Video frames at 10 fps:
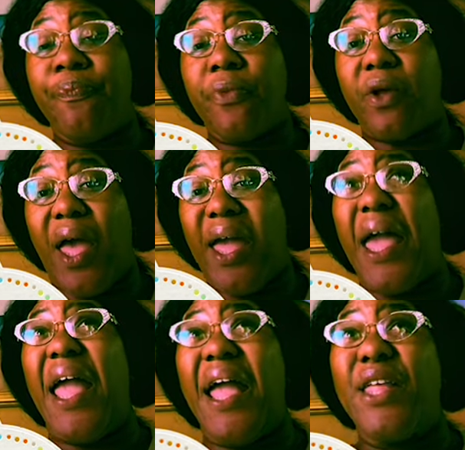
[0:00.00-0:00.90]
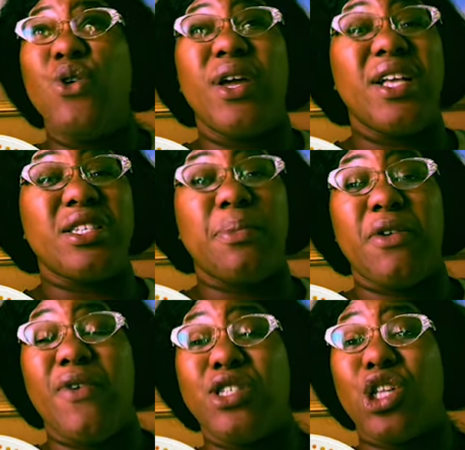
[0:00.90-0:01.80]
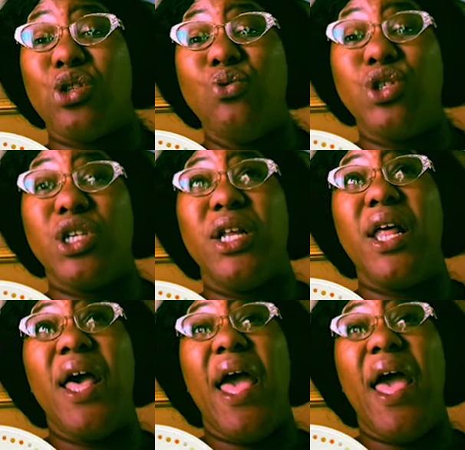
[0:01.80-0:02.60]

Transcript: Okay? And you can get some of the resolution.